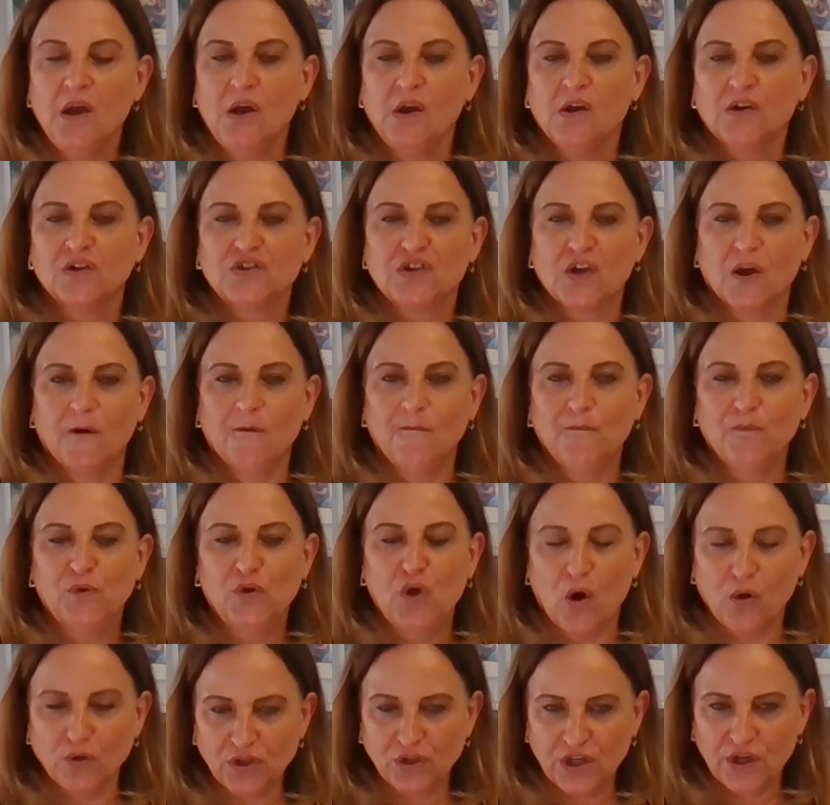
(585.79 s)
So
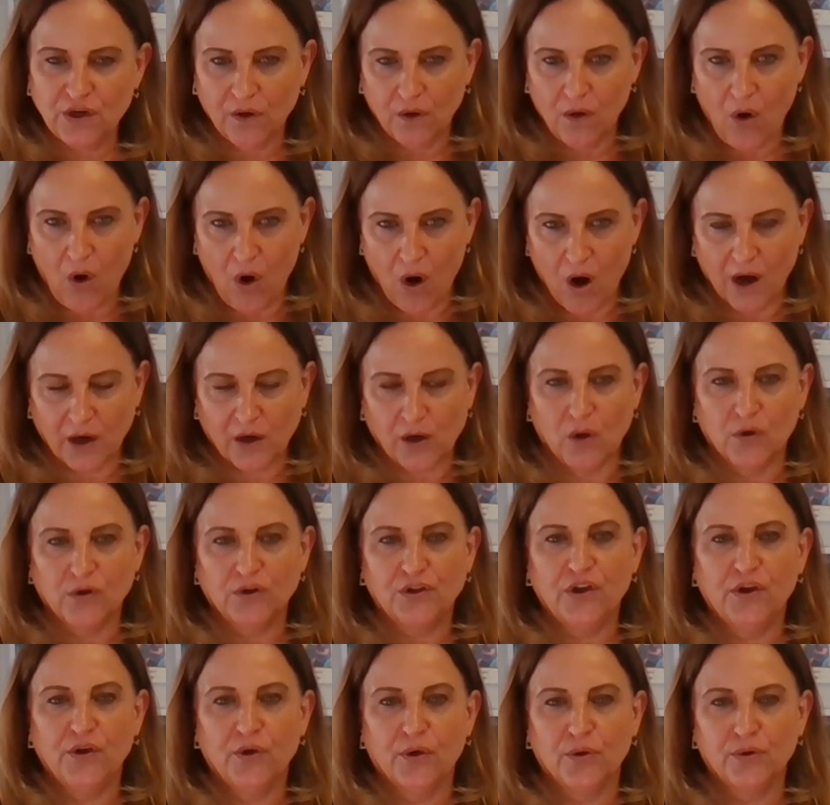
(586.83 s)
go to your heart, go to
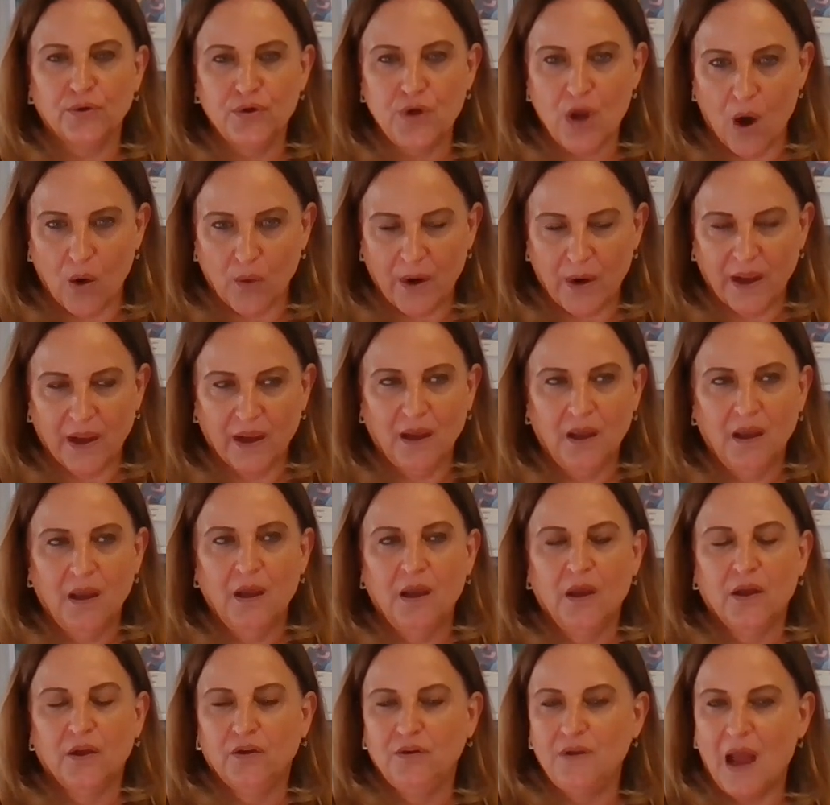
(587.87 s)
your knowing,
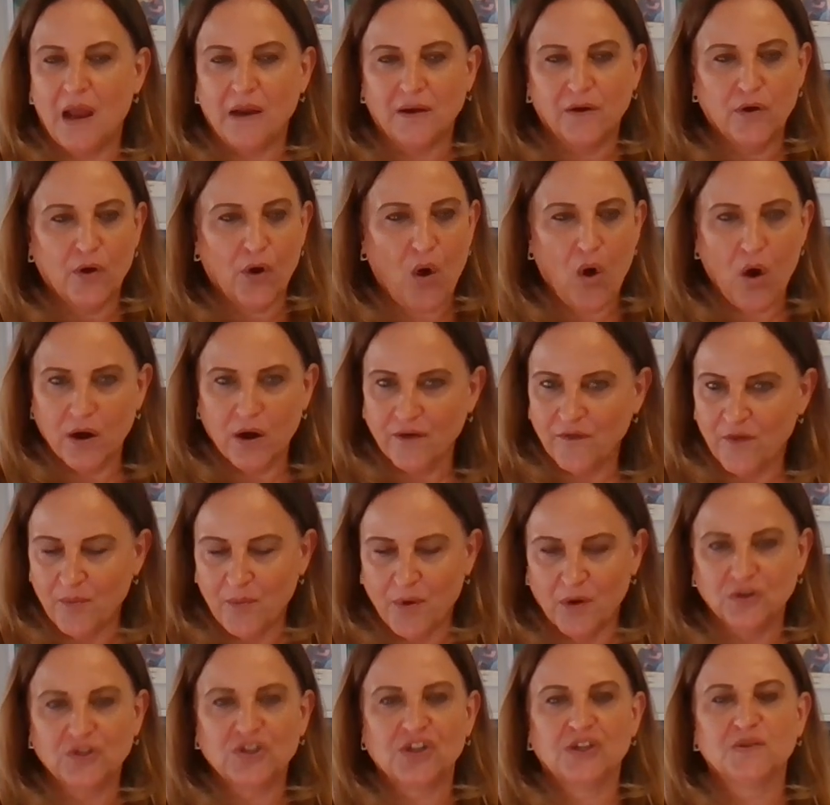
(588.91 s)
not your heart of
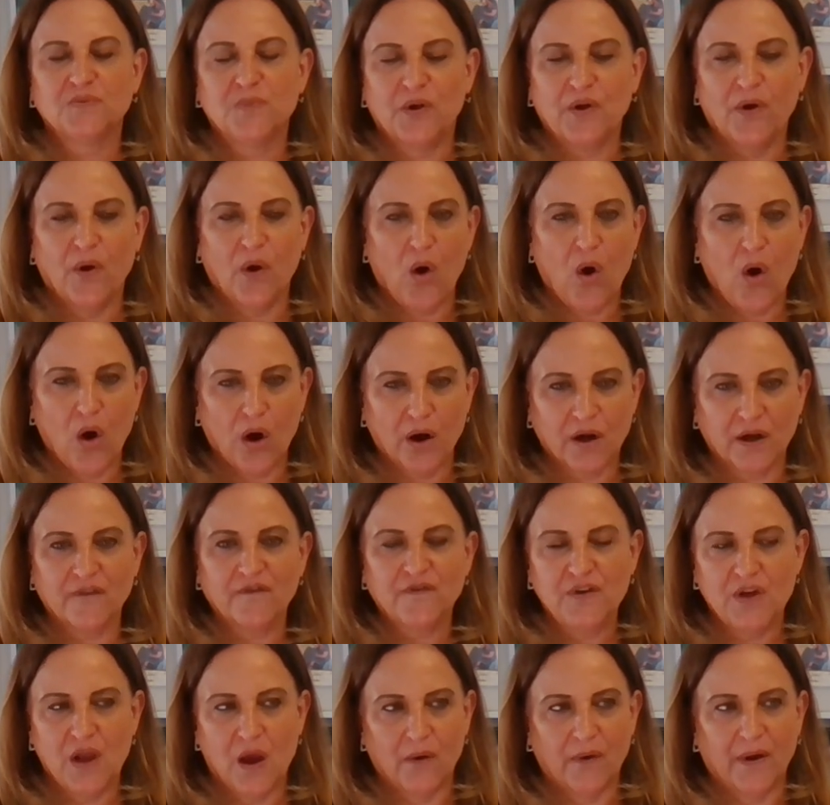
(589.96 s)
emotions, but your heart of
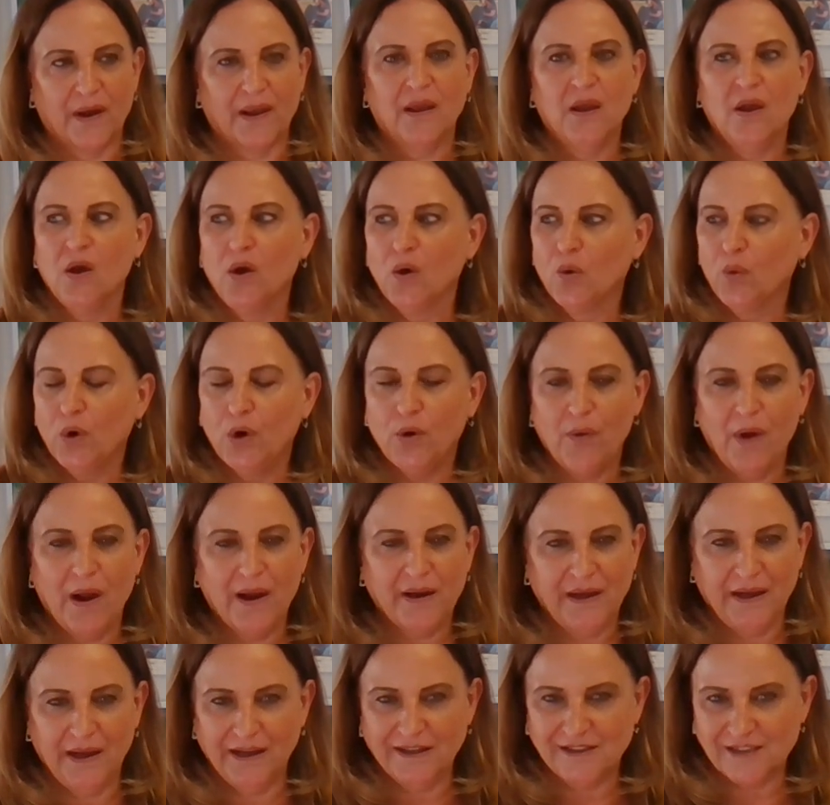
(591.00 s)
knowing. What do I
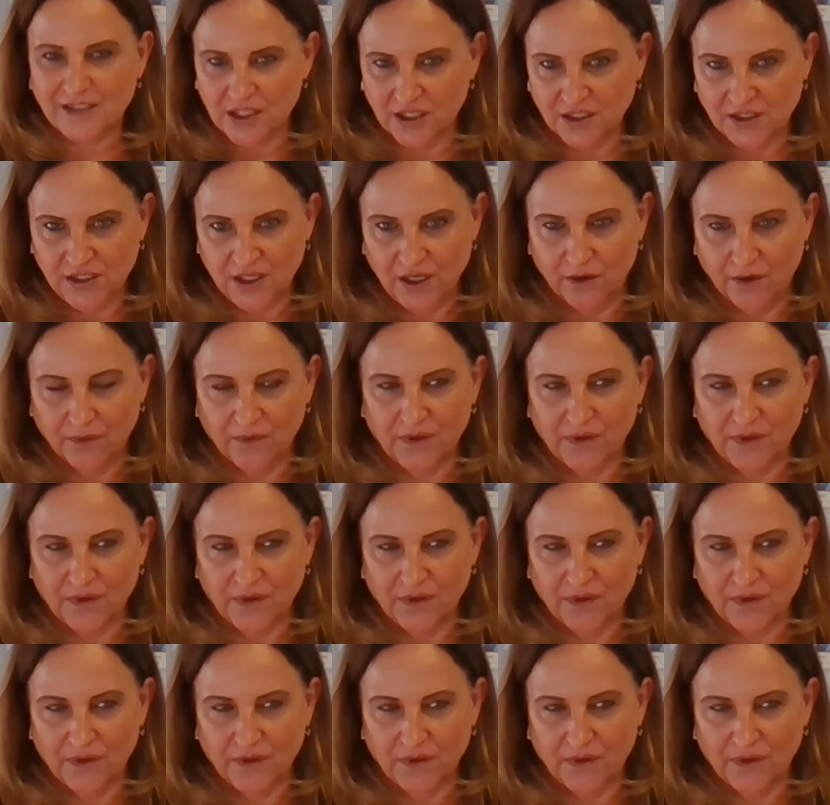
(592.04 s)
need to do?